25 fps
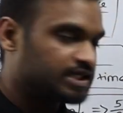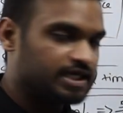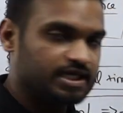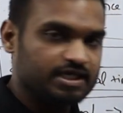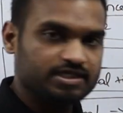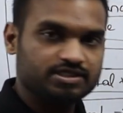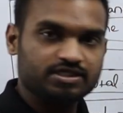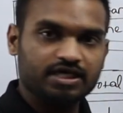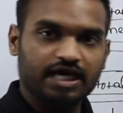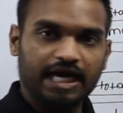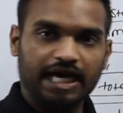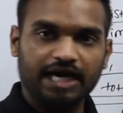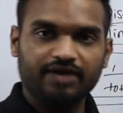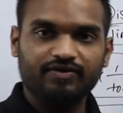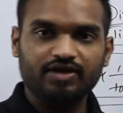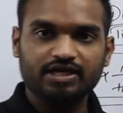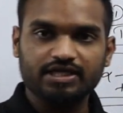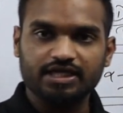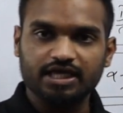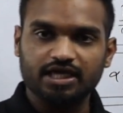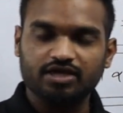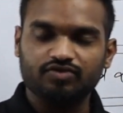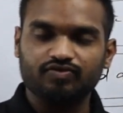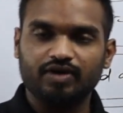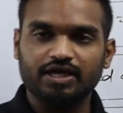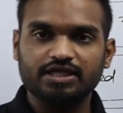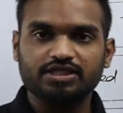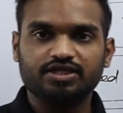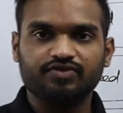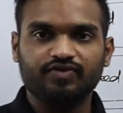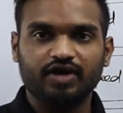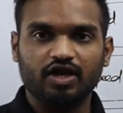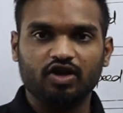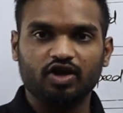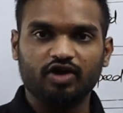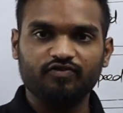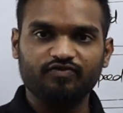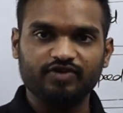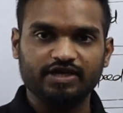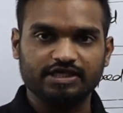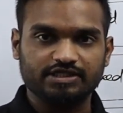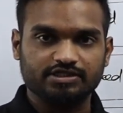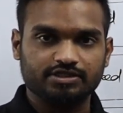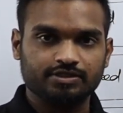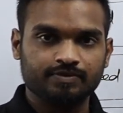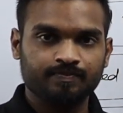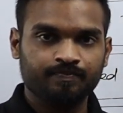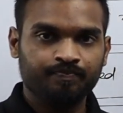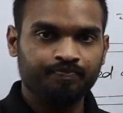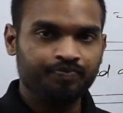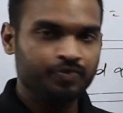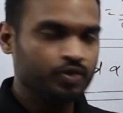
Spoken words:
case, I will get what is the value of x.